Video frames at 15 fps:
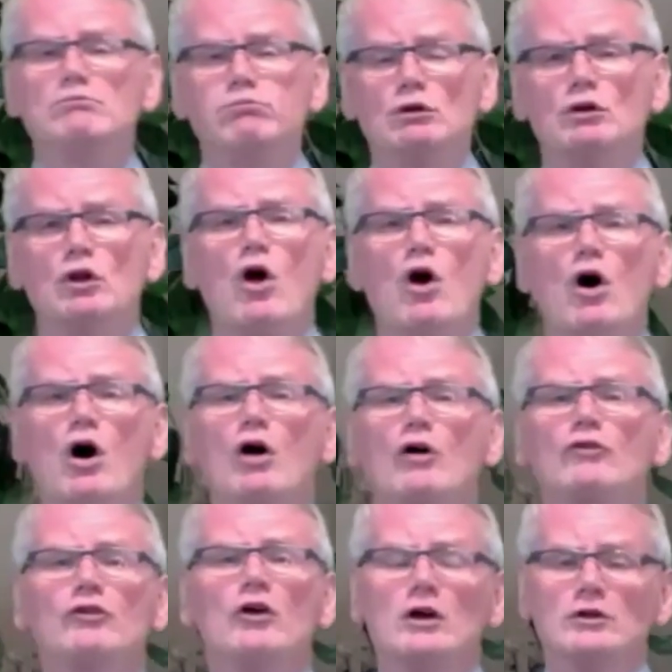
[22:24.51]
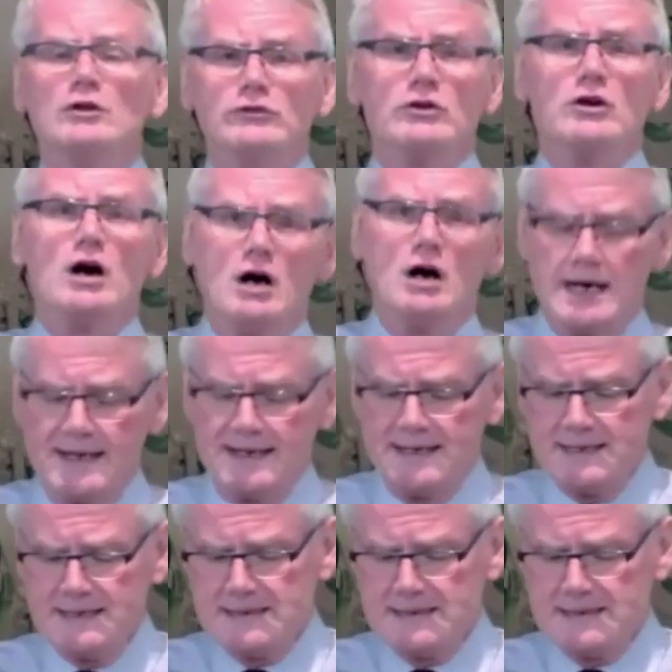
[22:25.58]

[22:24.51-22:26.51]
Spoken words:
belongs to God.